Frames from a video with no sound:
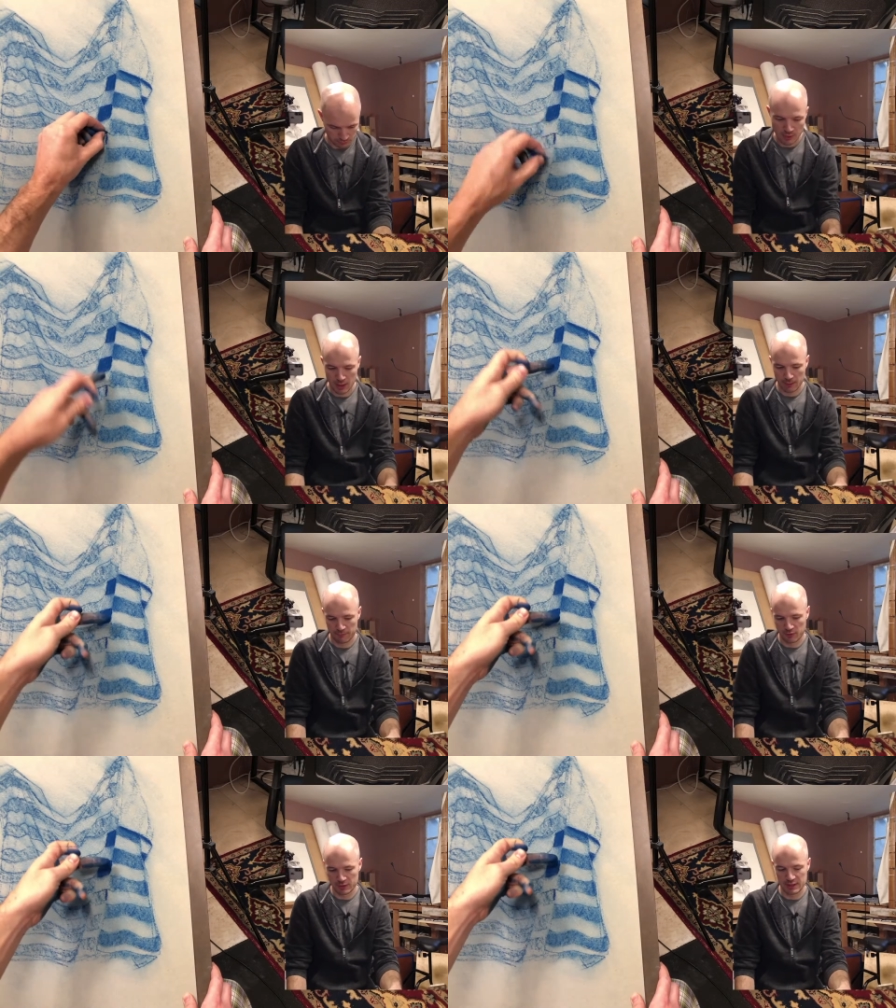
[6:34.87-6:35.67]
I'm
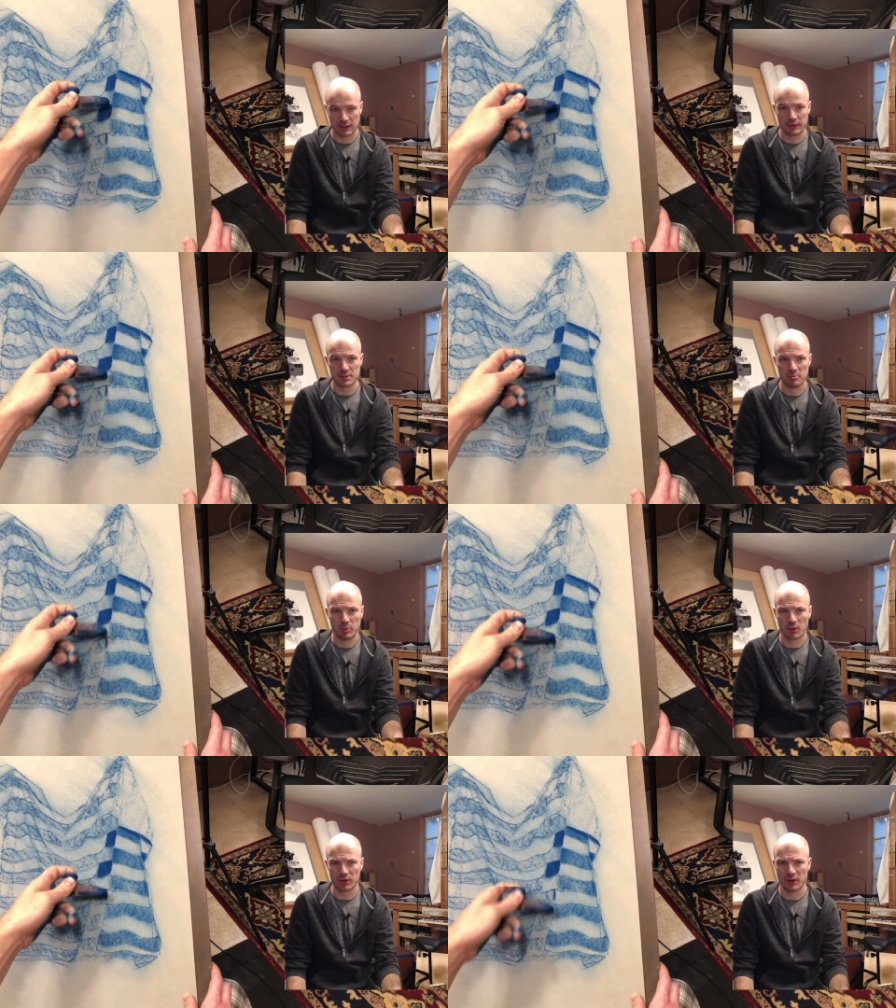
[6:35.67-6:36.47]
focusing on this
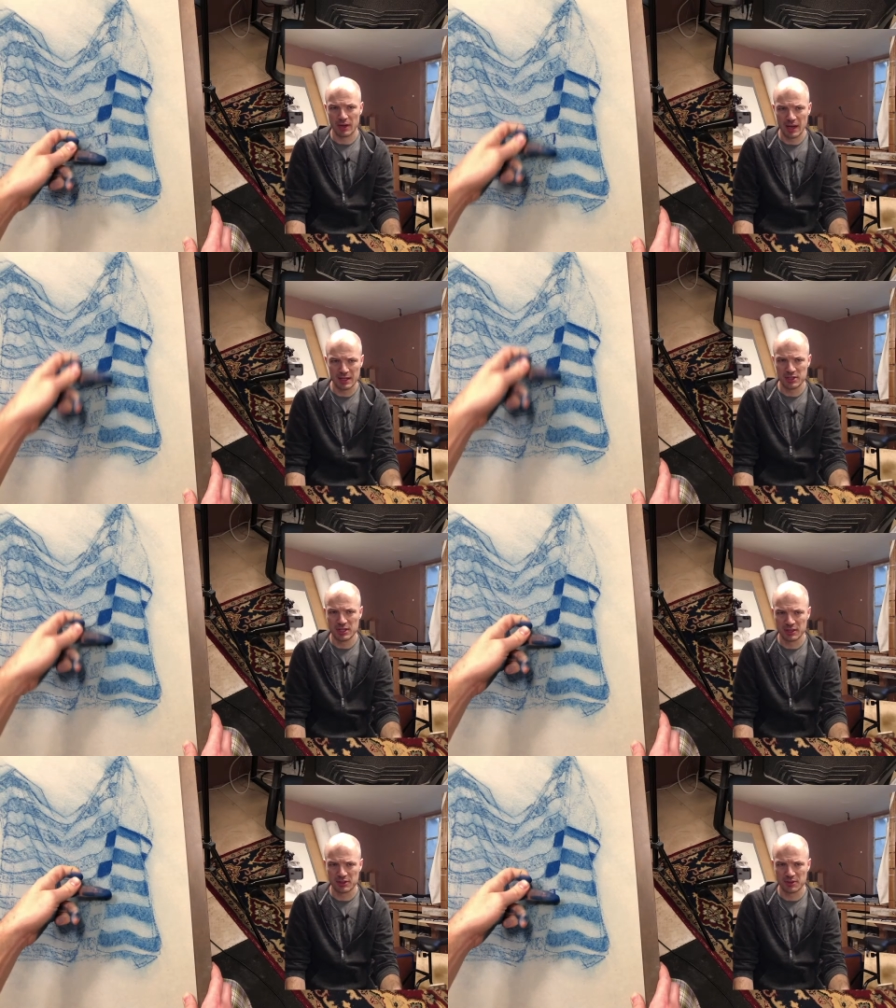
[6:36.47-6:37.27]
border edge
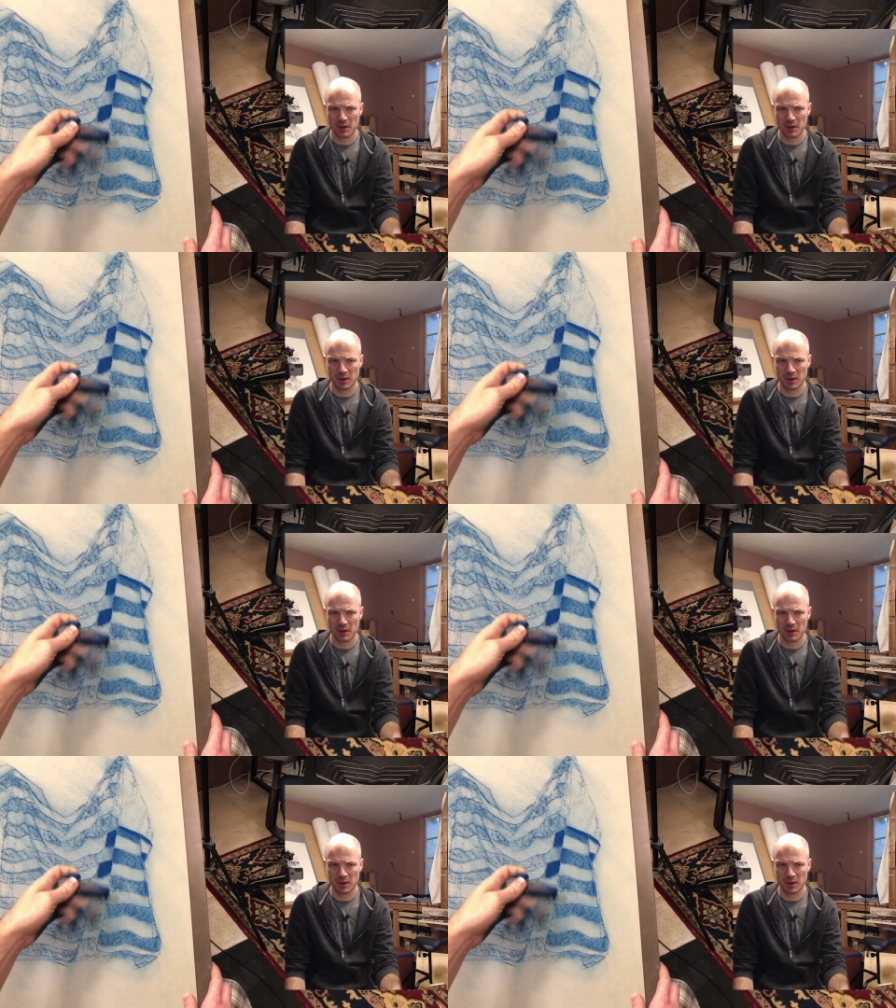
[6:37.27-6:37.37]
here too.